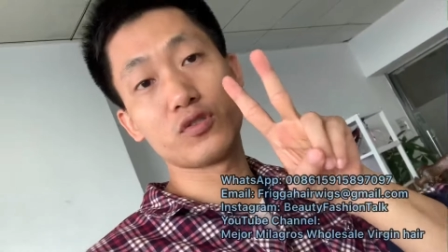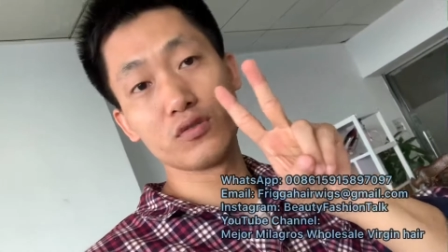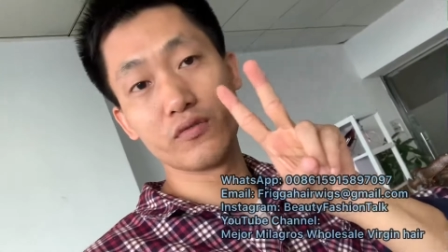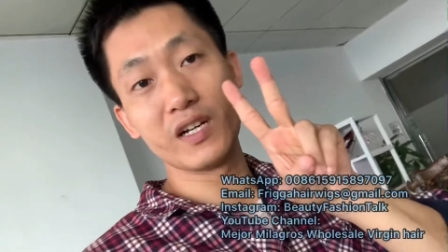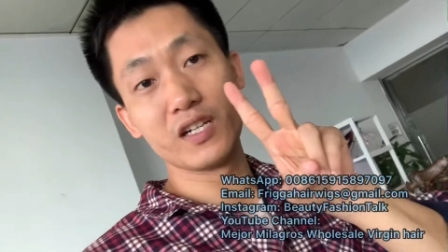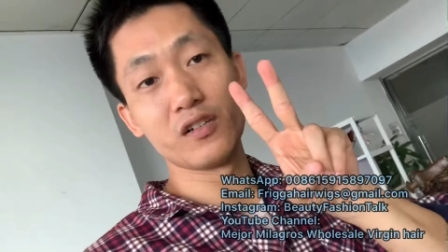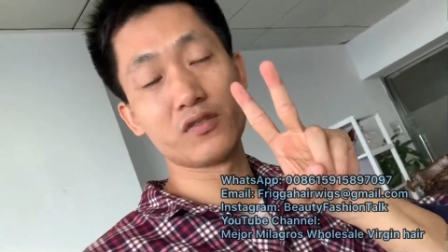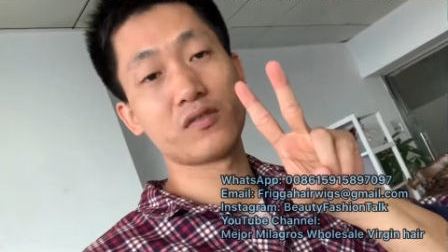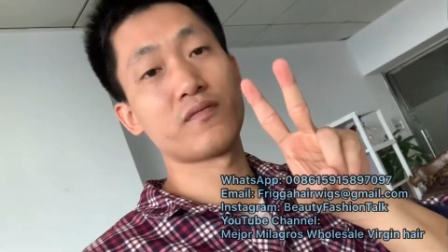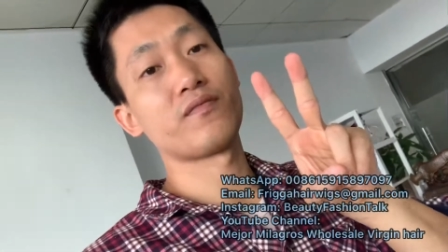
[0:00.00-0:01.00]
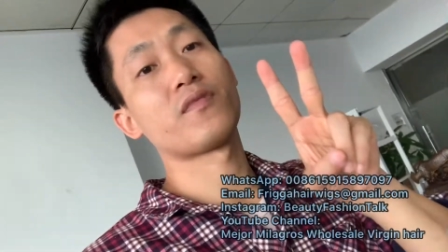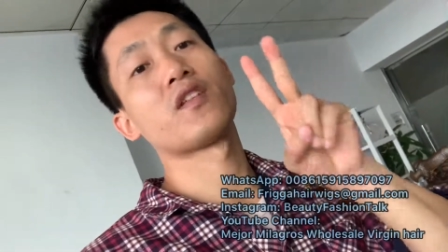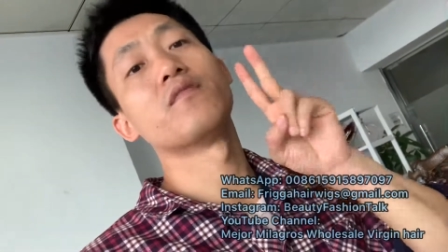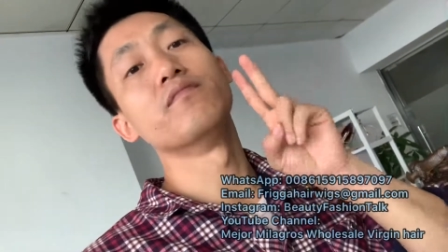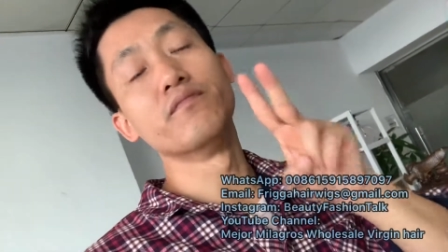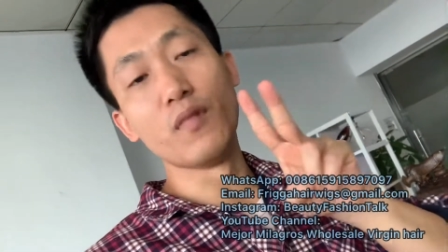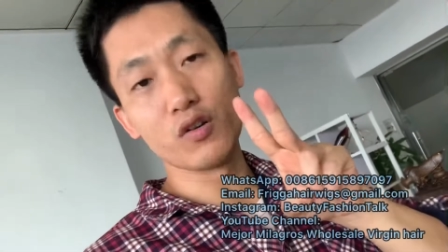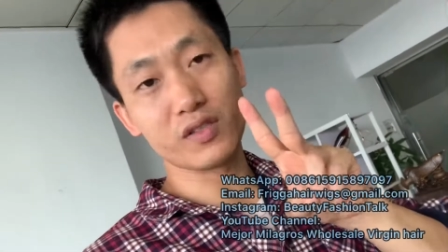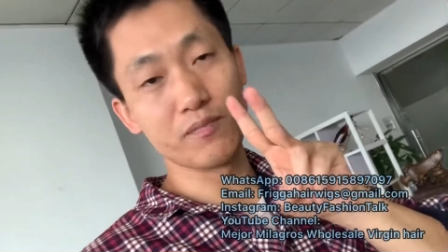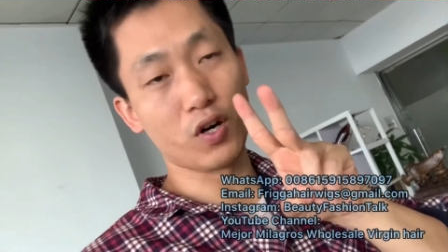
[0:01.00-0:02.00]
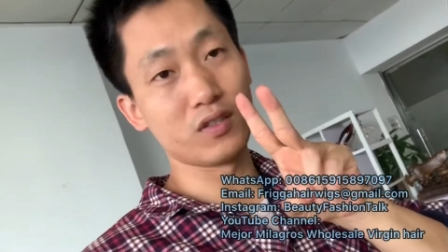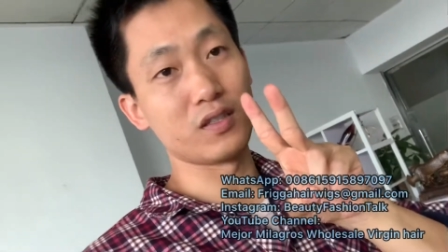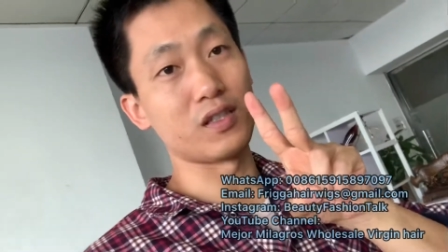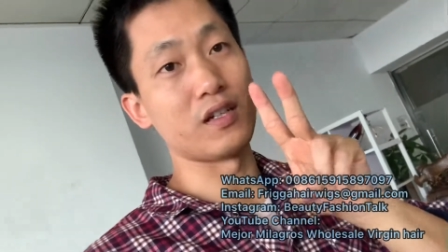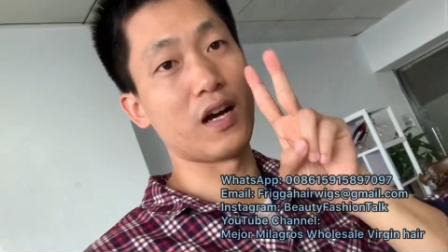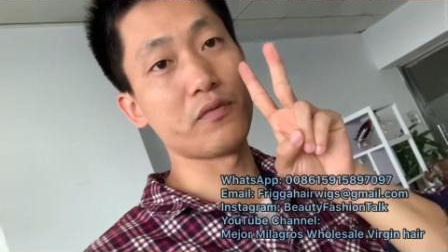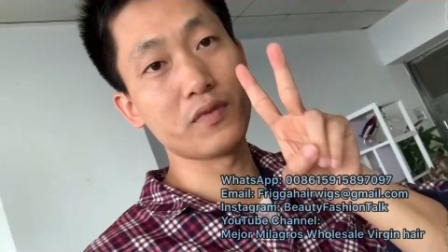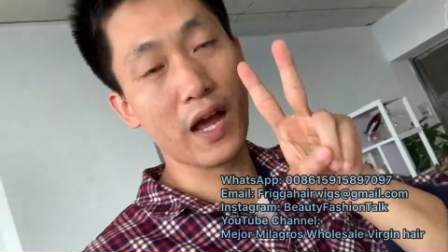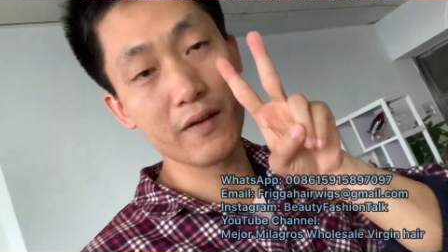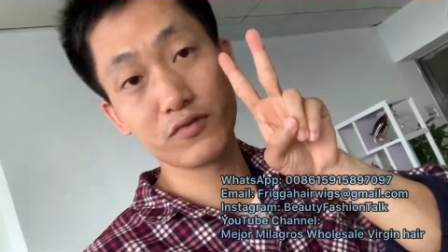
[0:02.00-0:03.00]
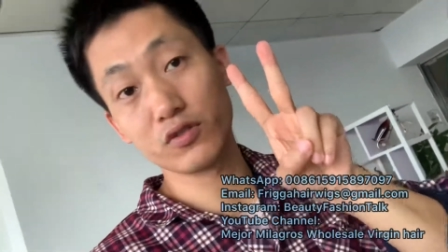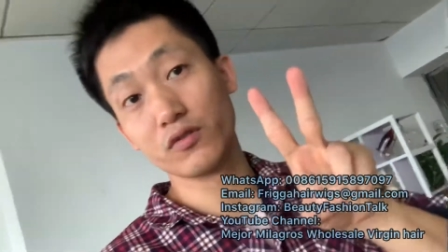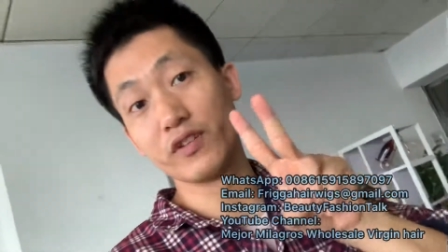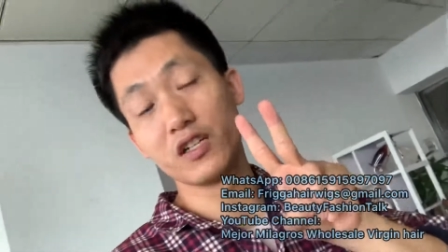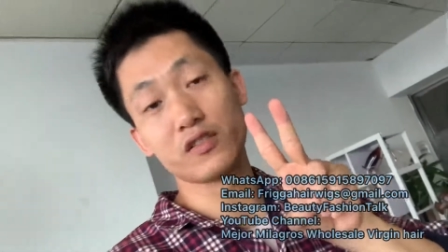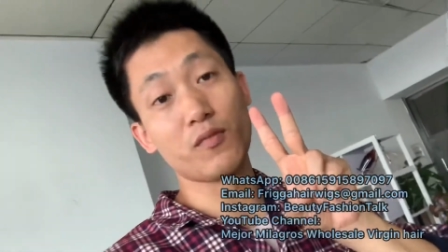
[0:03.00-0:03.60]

two videos. Most importantly, I have two videos.